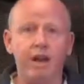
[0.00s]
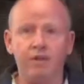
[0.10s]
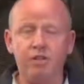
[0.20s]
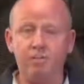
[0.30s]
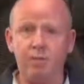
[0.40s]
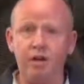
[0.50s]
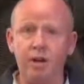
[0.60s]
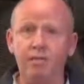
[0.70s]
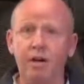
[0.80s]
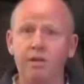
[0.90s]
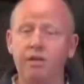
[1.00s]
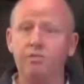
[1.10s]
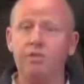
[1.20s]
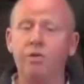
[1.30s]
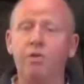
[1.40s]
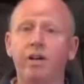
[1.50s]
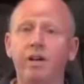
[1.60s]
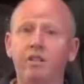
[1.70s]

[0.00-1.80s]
and I've spoken about this before.